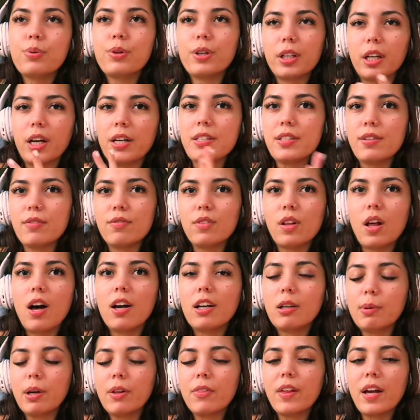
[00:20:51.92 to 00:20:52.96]
productive
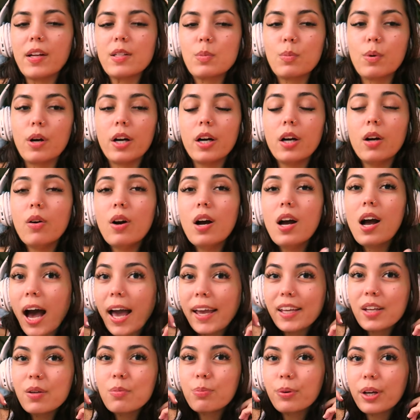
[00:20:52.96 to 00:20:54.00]
vlog about that tomorrow.
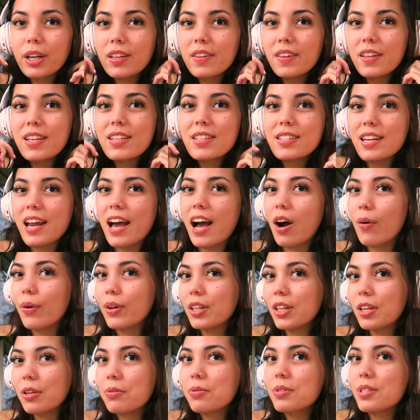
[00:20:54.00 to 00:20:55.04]
I can bring these now and
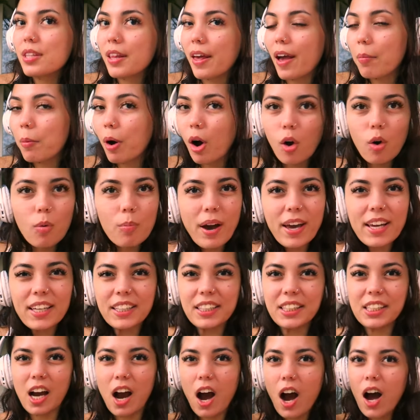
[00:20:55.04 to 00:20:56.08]
use them. Oh my
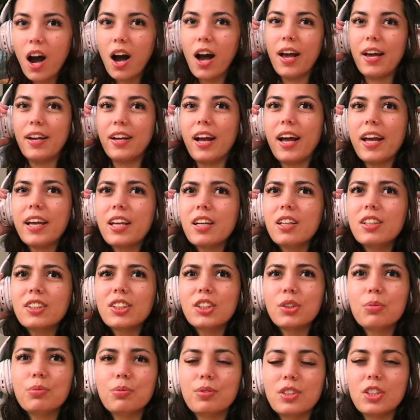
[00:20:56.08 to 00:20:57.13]
god! I can
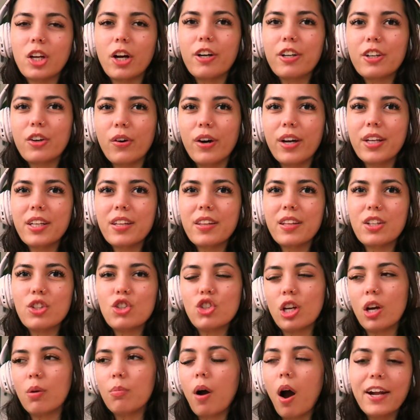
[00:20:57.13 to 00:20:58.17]
also start going to the
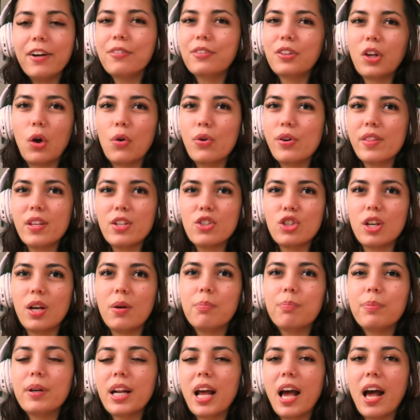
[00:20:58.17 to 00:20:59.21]
gym. I don't go to the
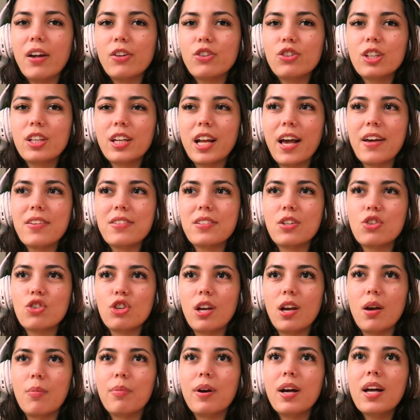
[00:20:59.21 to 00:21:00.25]
gym, but Ashton has a
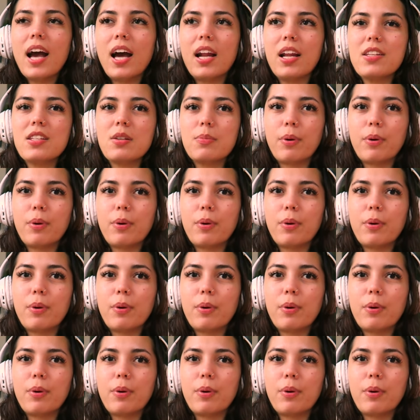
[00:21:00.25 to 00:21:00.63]
gym at his